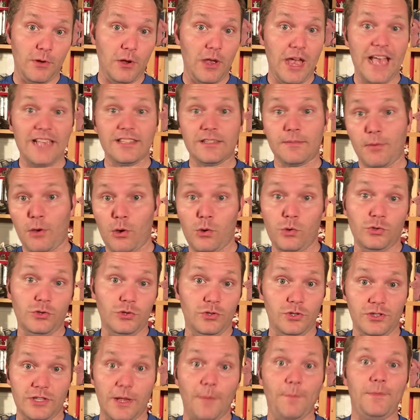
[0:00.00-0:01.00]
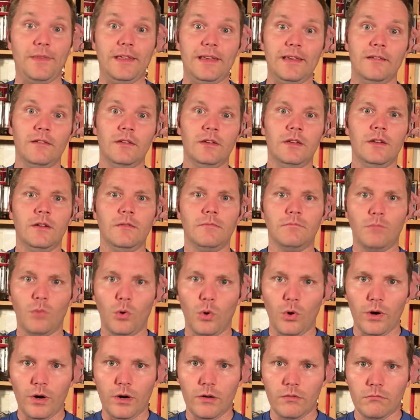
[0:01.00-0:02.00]
as opposed to something
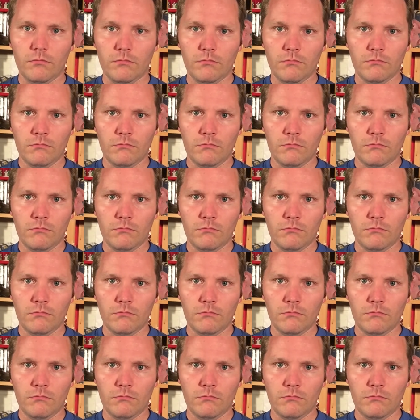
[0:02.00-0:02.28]
more